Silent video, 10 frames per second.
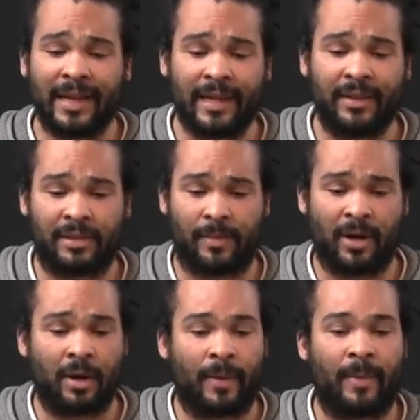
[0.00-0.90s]
in the
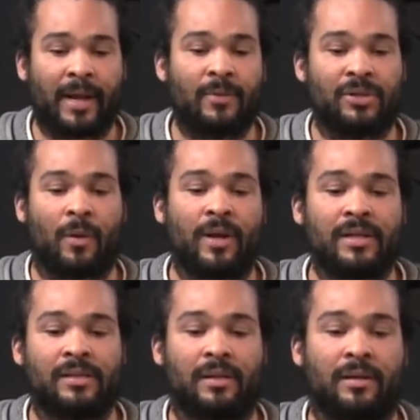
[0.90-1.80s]
Dominican Republic, I was
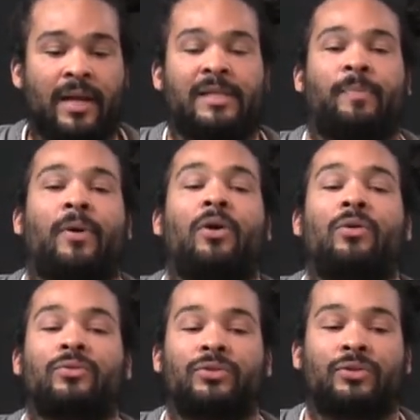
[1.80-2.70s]
always
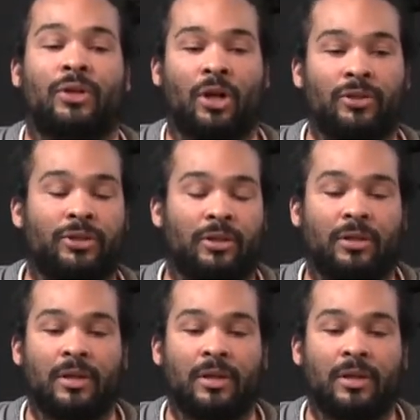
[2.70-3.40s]
exposed to culture.